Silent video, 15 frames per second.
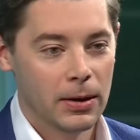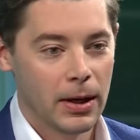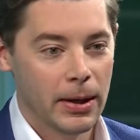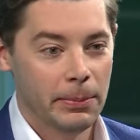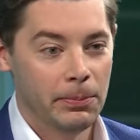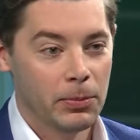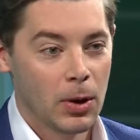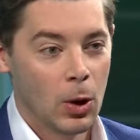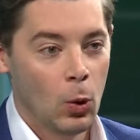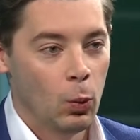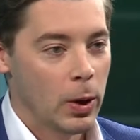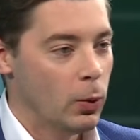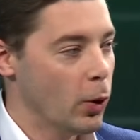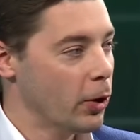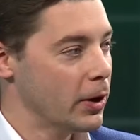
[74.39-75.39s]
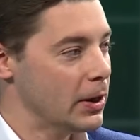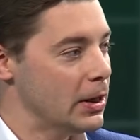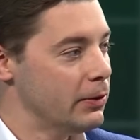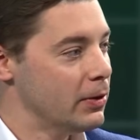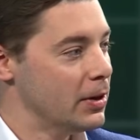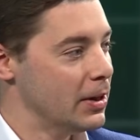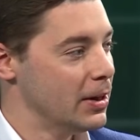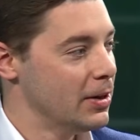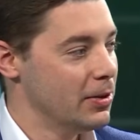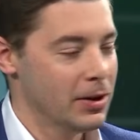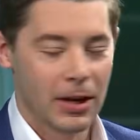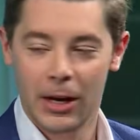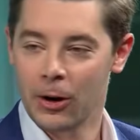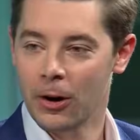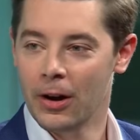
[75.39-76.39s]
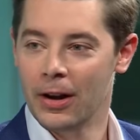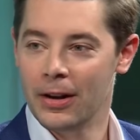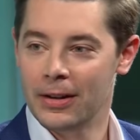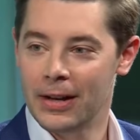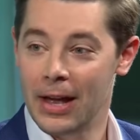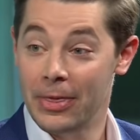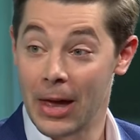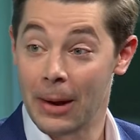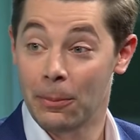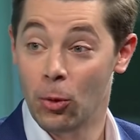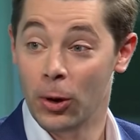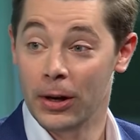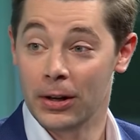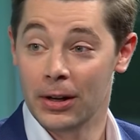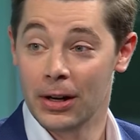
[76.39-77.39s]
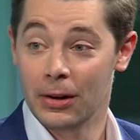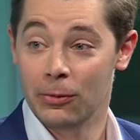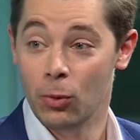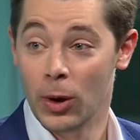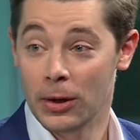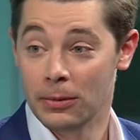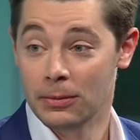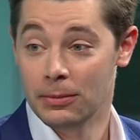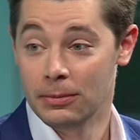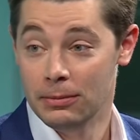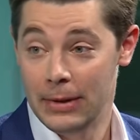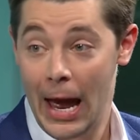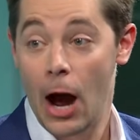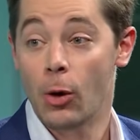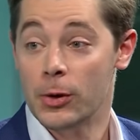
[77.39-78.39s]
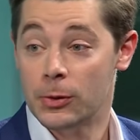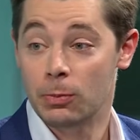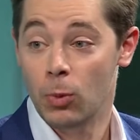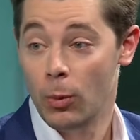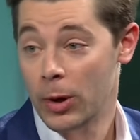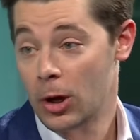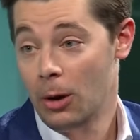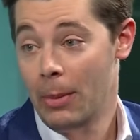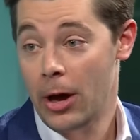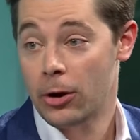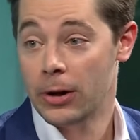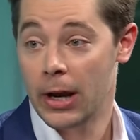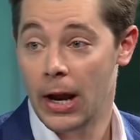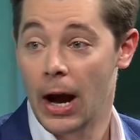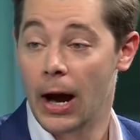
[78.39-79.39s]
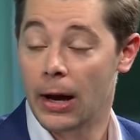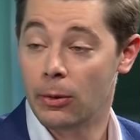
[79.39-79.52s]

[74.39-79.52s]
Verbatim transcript: Um, we weren't even in the era at that point of what now is what we call modern AI,